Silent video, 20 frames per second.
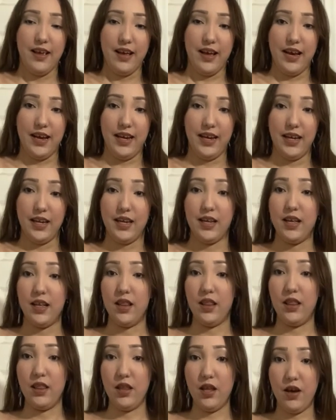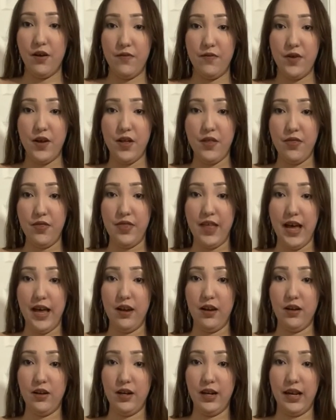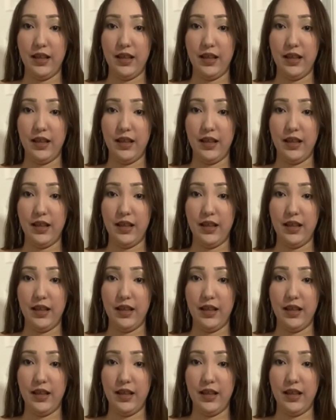I love that look.